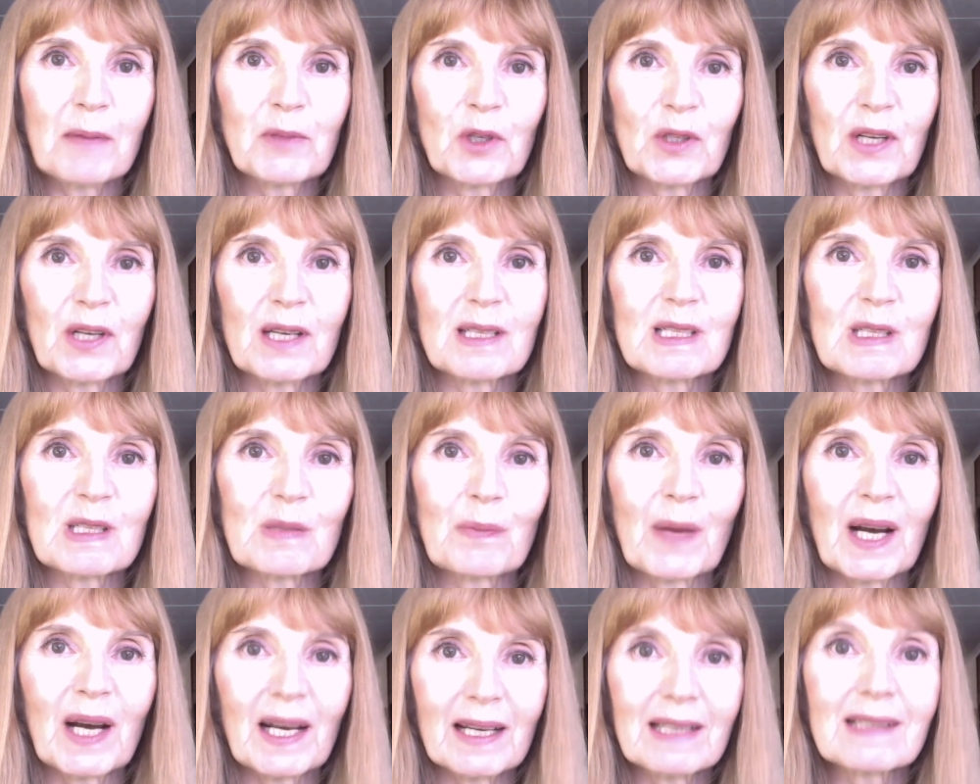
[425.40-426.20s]
on us
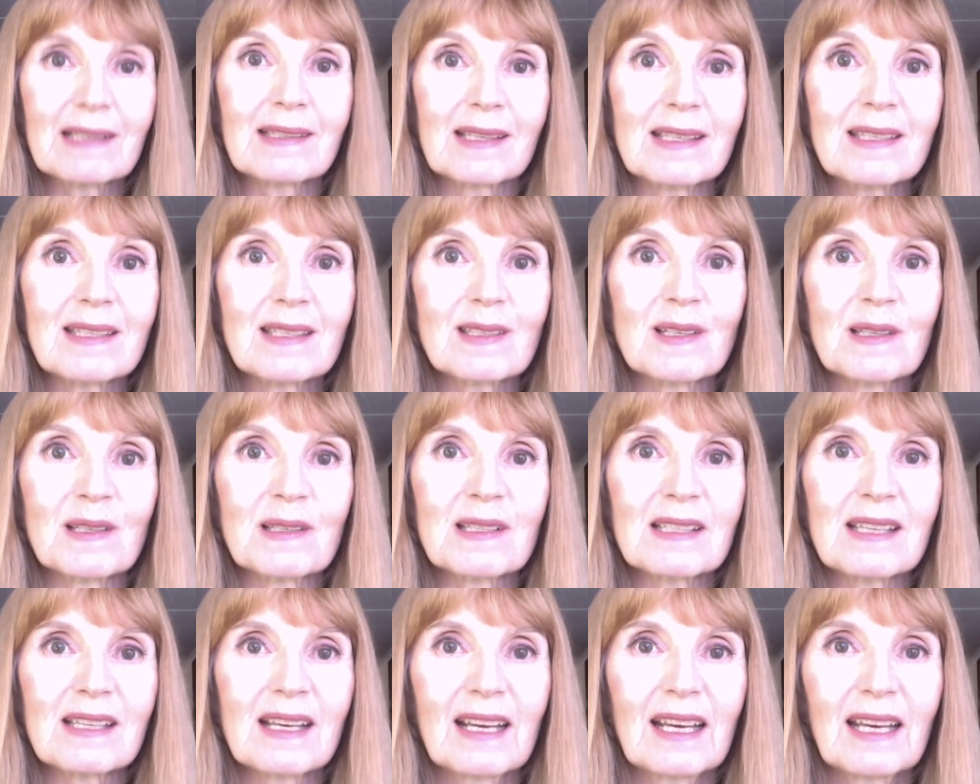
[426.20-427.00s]
by
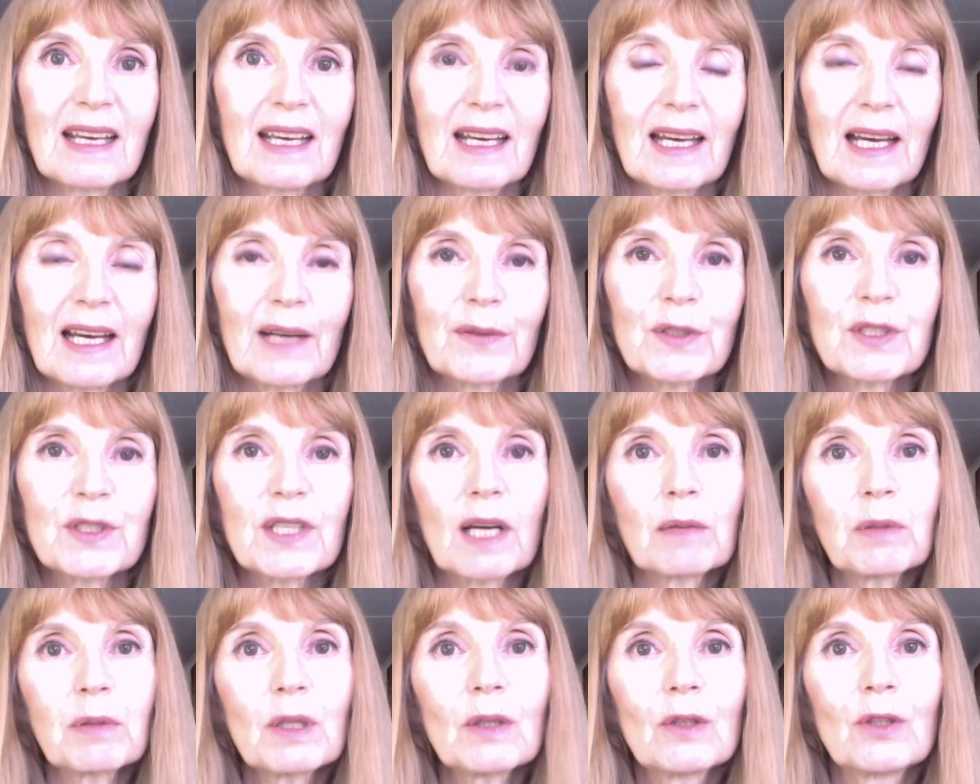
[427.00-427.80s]
existence. And the
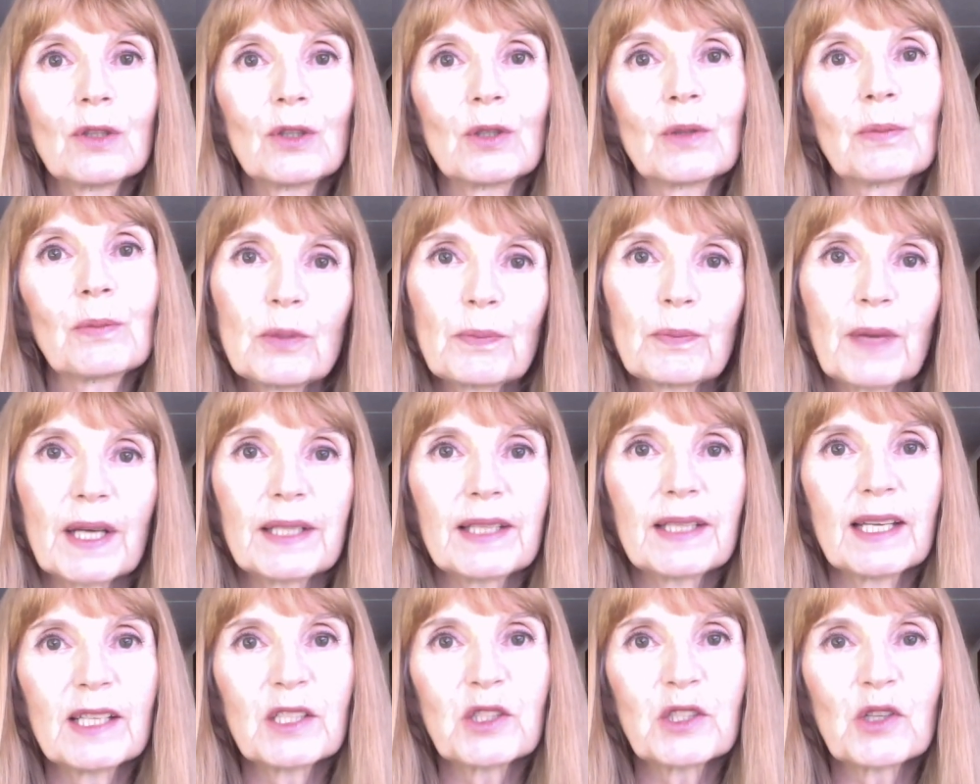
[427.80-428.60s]
double loop, by
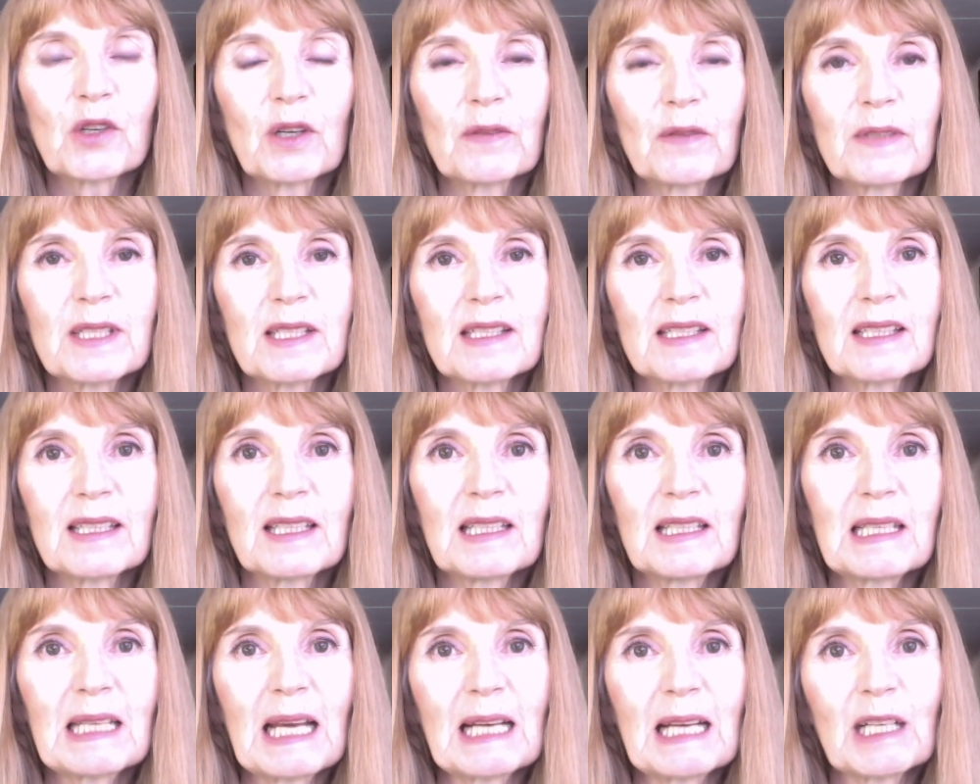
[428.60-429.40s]
nature of its
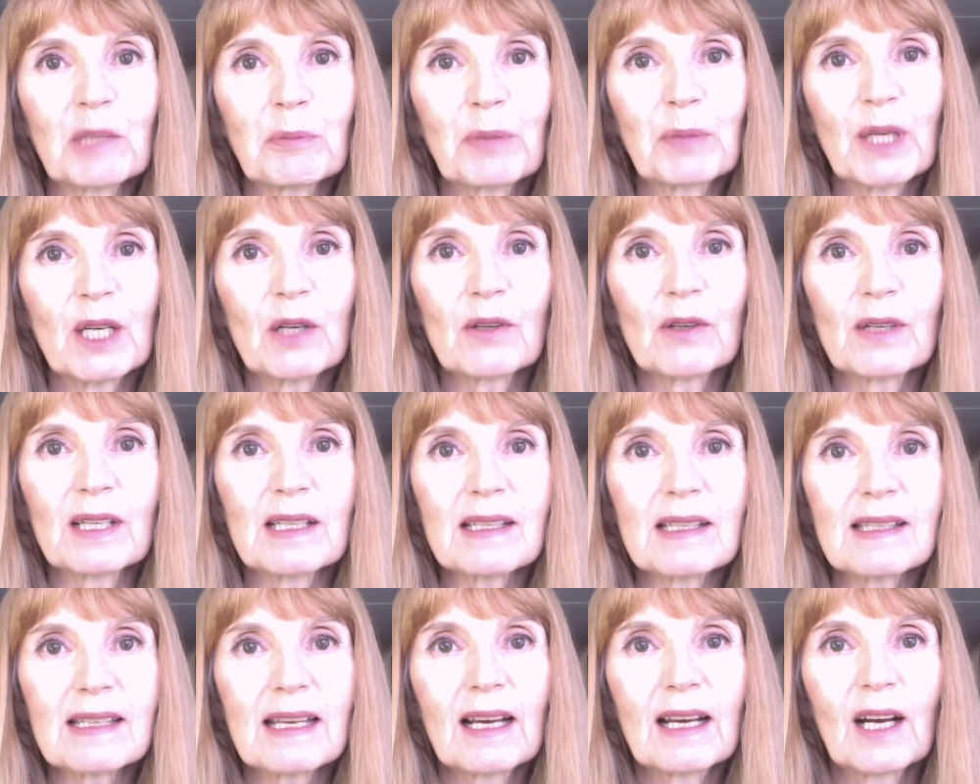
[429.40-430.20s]
yin yang
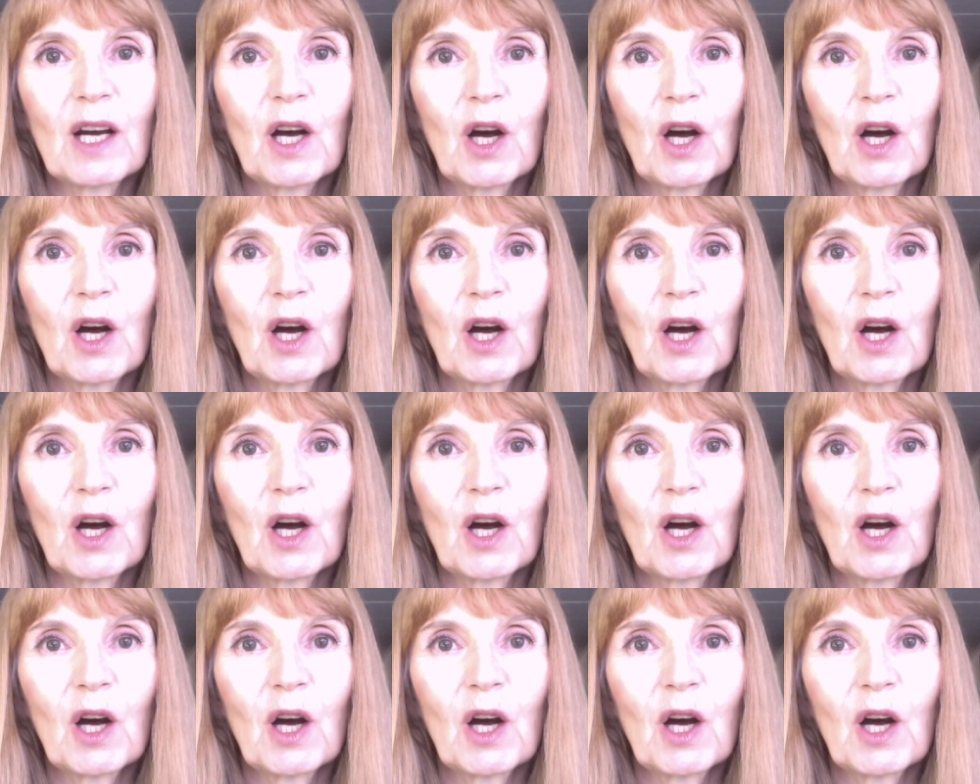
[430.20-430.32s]
appearance,